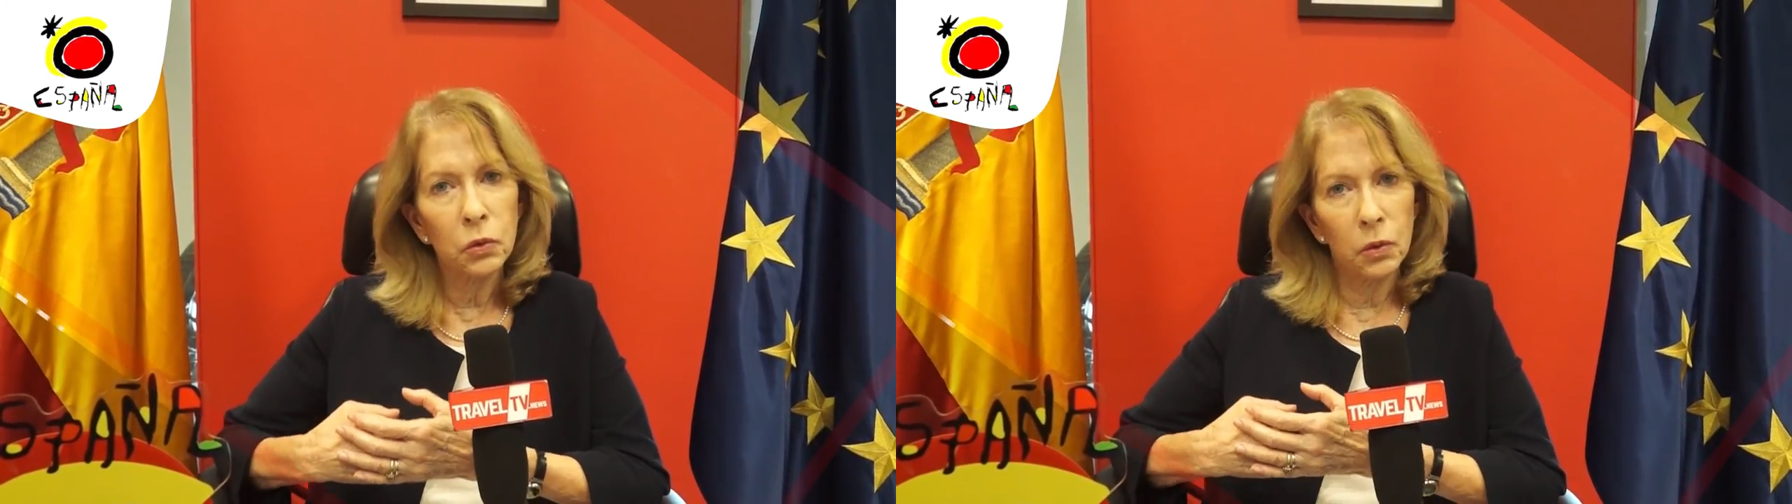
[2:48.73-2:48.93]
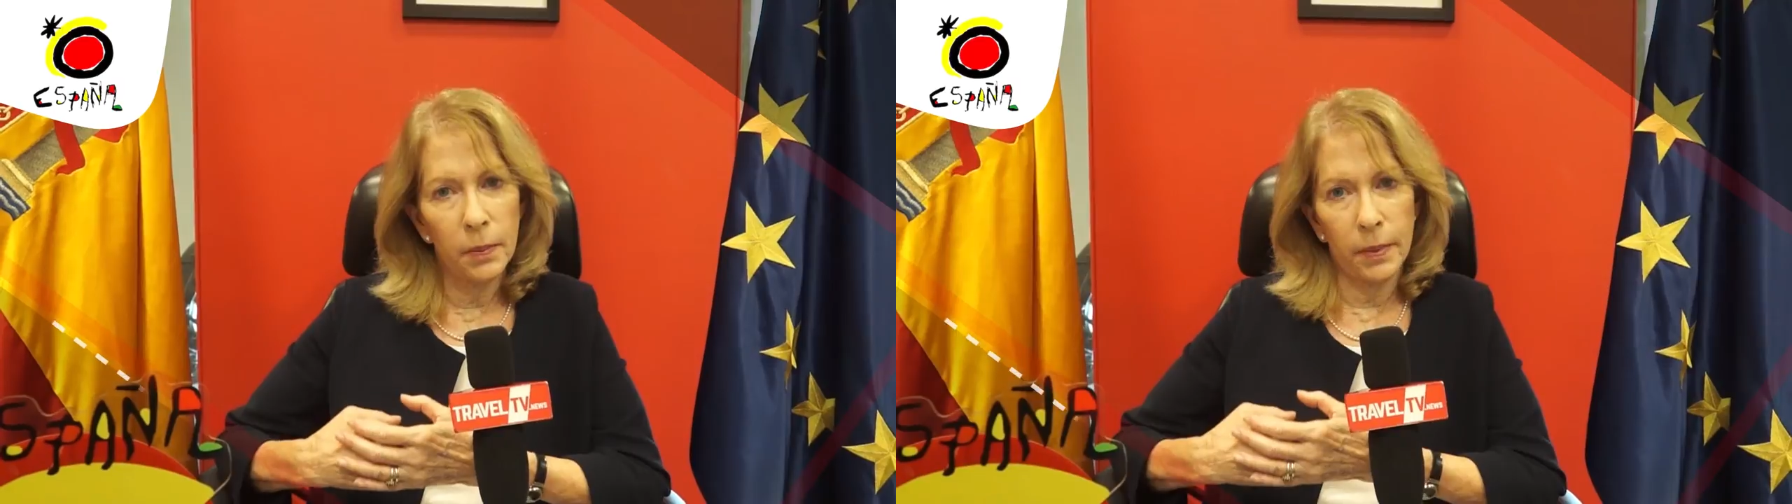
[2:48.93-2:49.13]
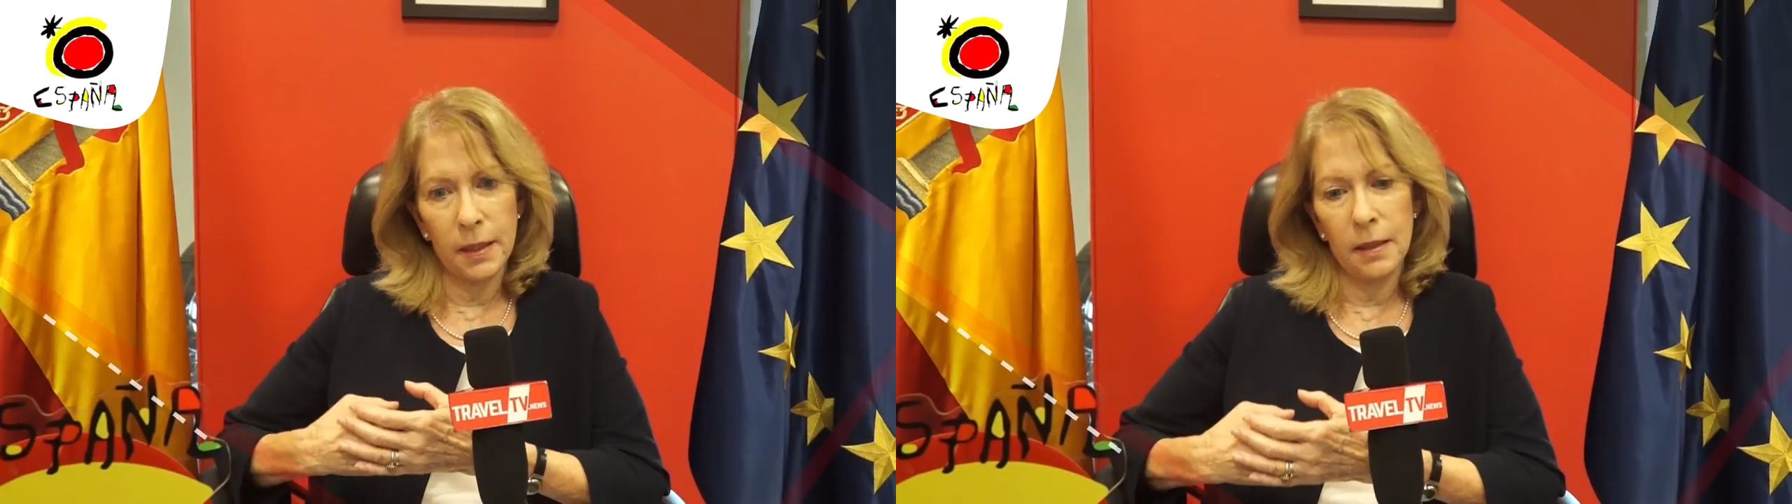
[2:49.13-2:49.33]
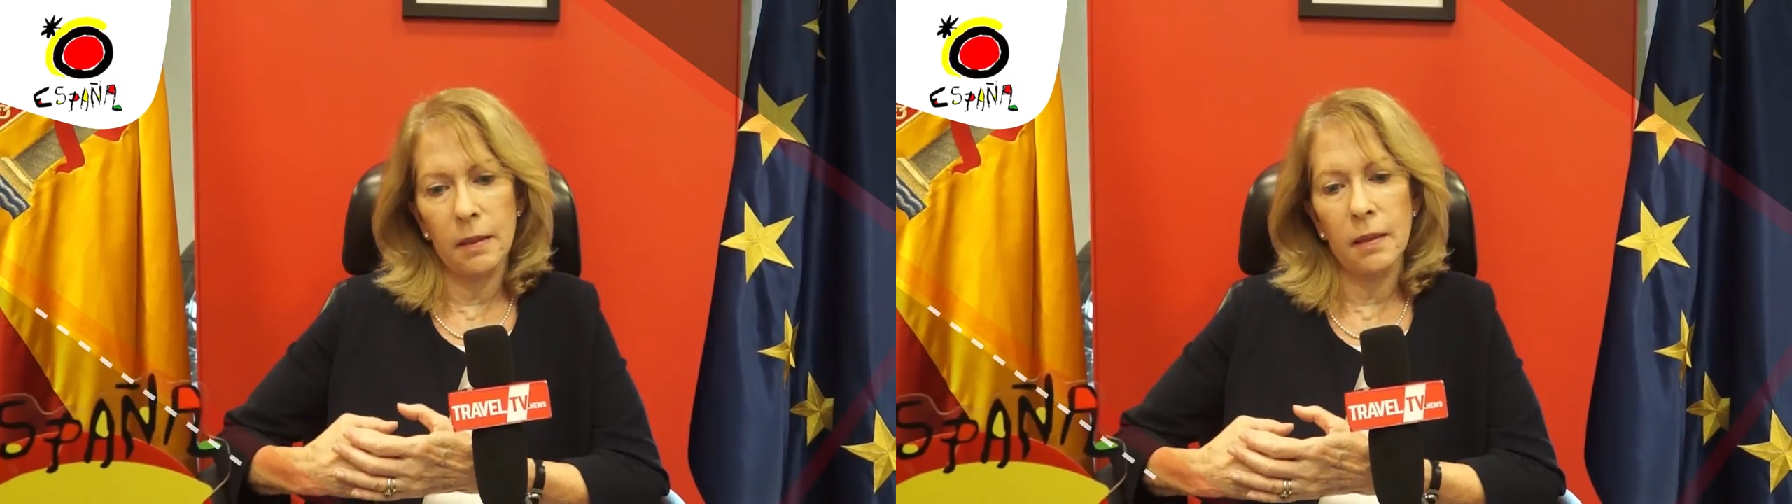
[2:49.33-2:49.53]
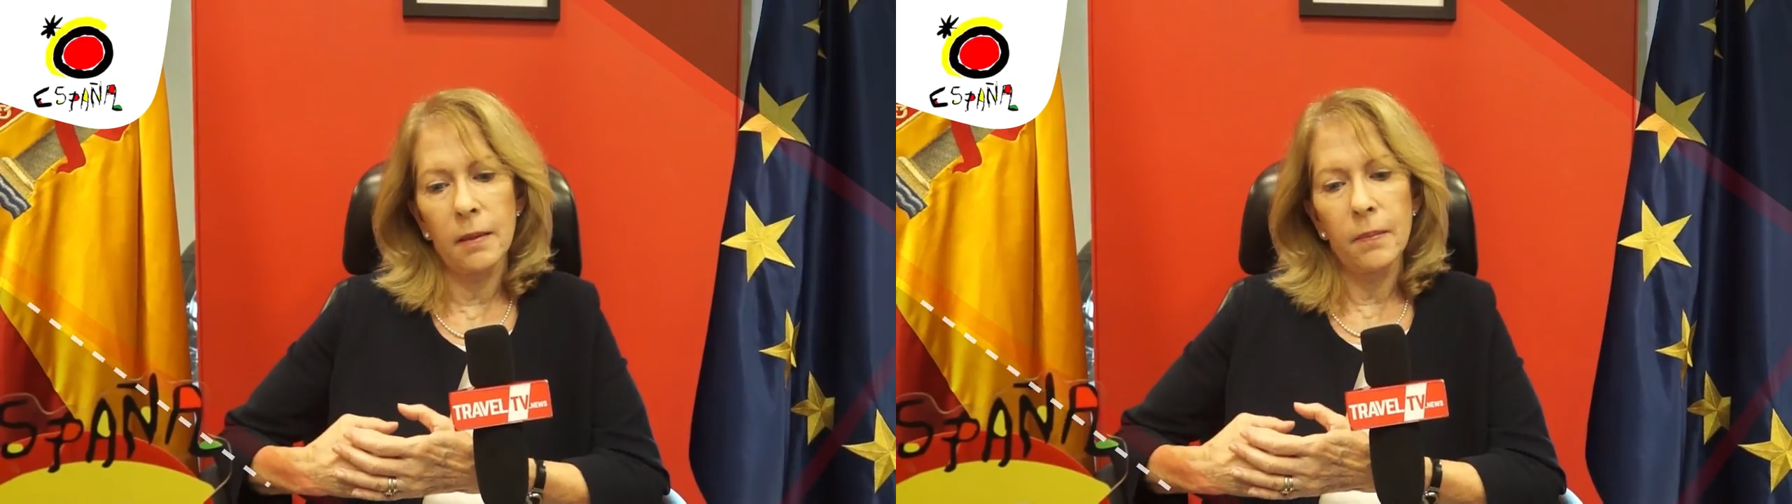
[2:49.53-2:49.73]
to leap ahead